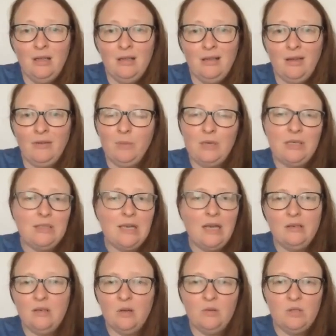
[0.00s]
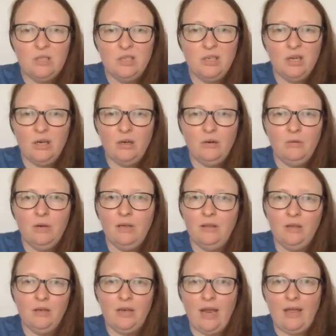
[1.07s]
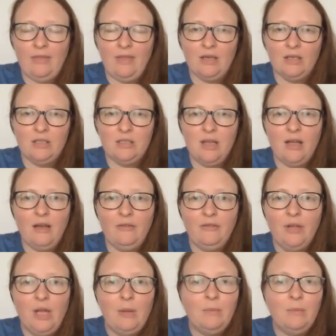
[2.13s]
everybody in town knows to go and look at their stuff,